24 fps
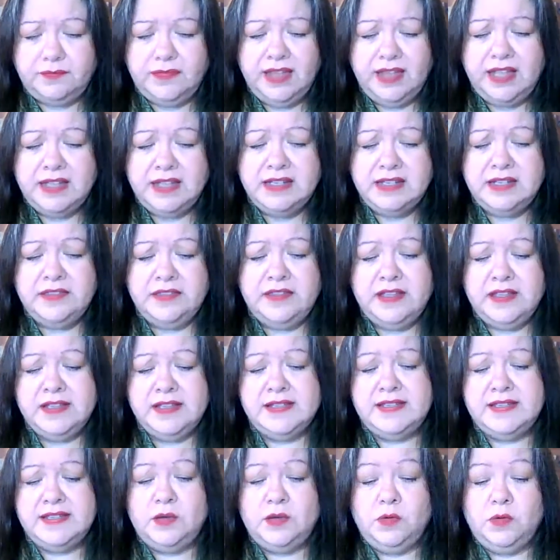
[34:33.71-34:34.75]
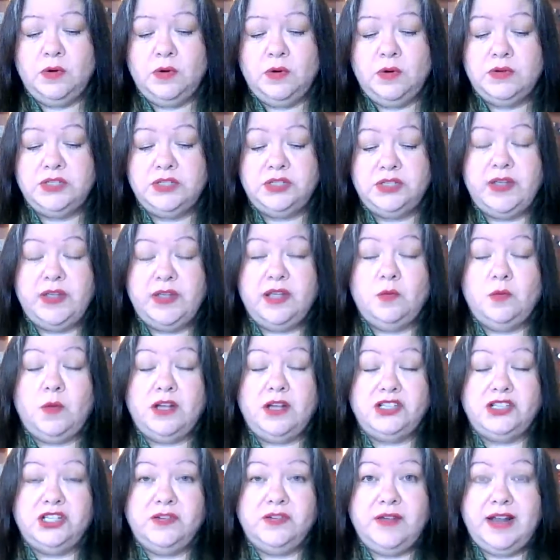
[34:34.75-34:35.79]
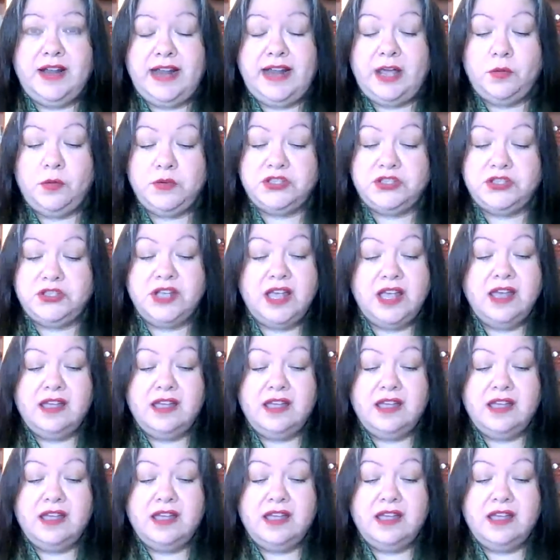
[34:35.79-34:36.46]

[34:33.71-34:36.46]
and the things that we're doing and watching right now, which,